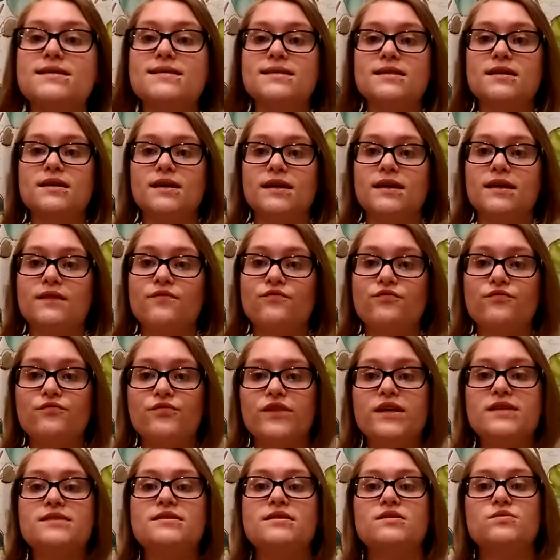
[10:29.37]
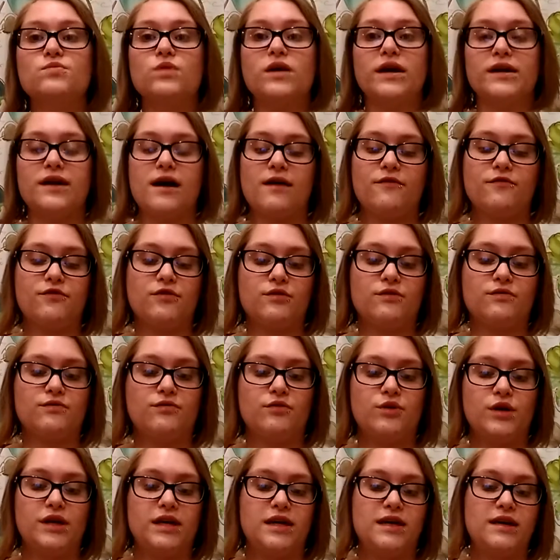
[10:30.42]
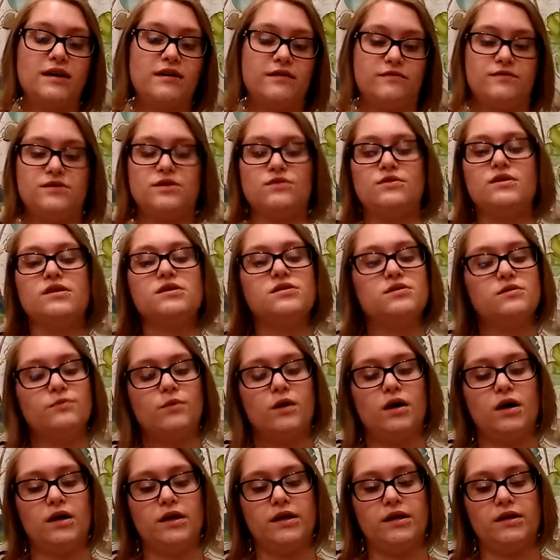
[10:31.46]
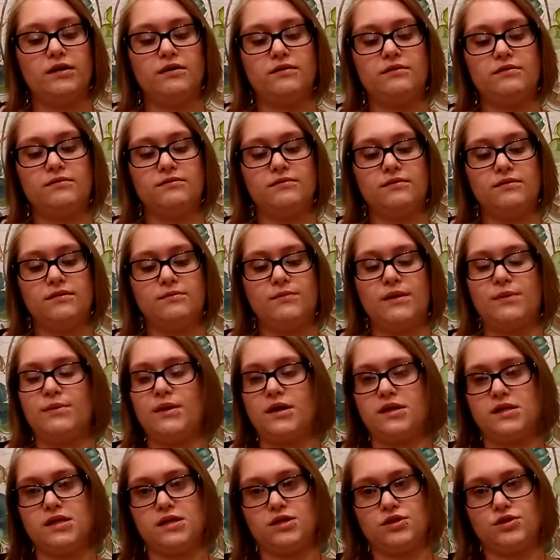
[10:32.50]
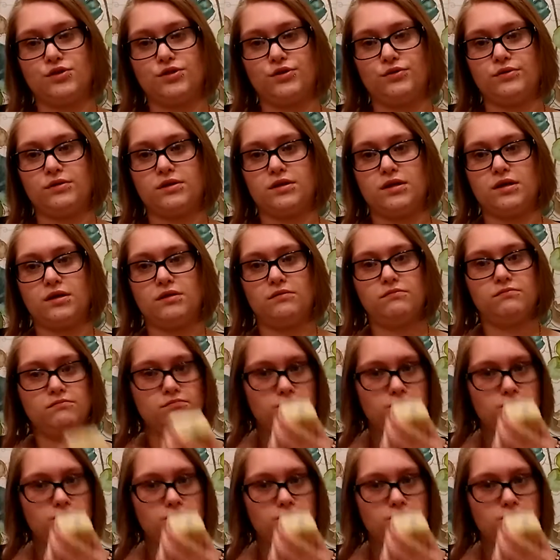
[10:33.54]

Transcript: is what I got for the free gift. So this one, maybe I didn't choose it.